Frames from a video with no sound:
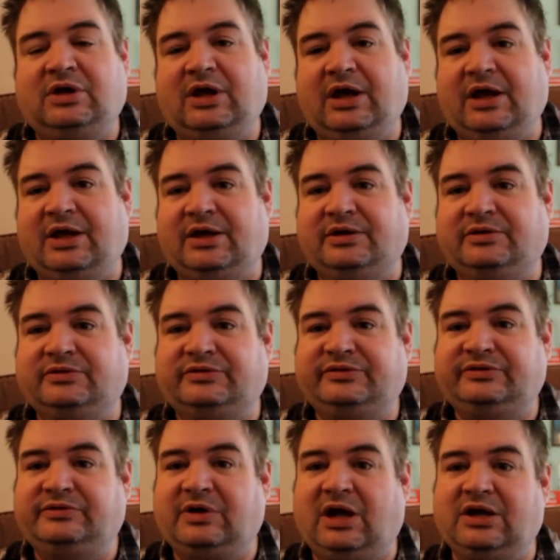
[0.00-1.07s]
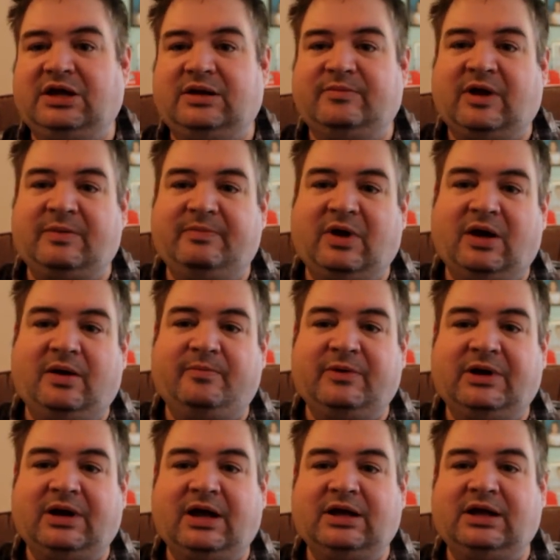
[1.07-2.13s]
and hugging my mom
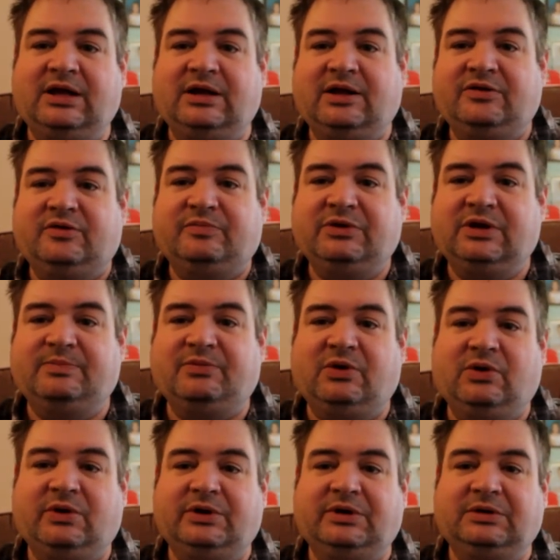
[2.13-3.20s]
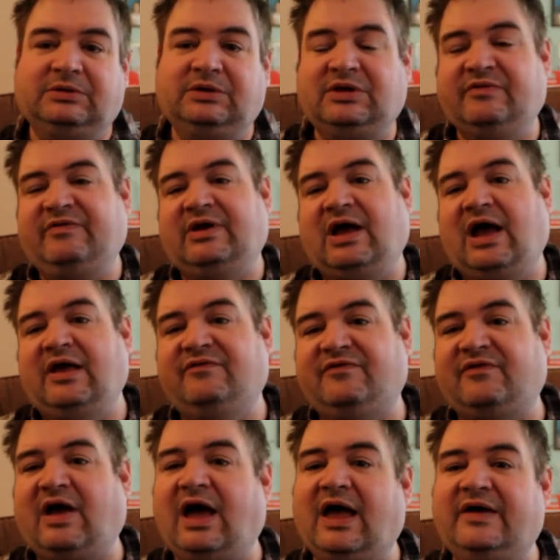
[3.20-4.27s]
and hugging other people and giving high
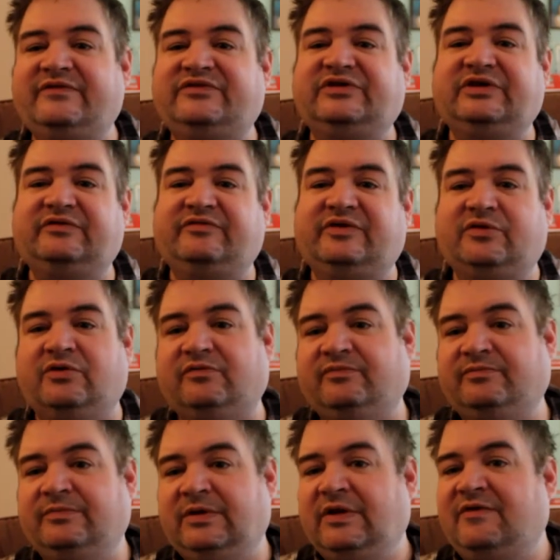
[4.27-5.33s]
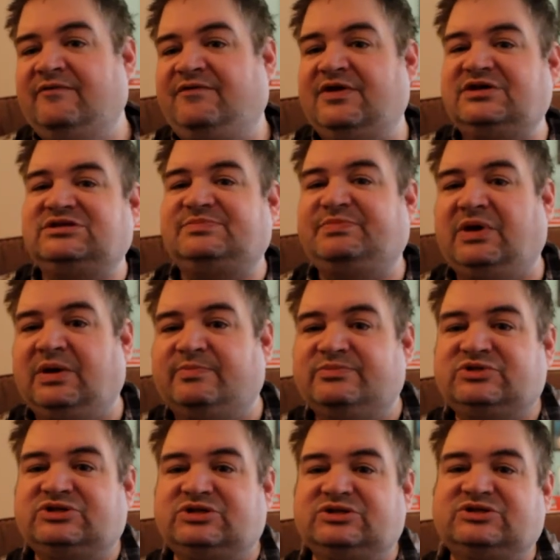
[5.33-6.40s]
fives even or fist
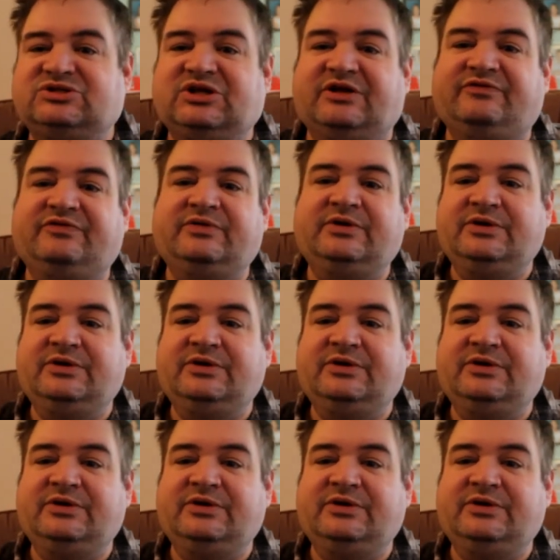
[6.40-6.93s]
bumps and stuff.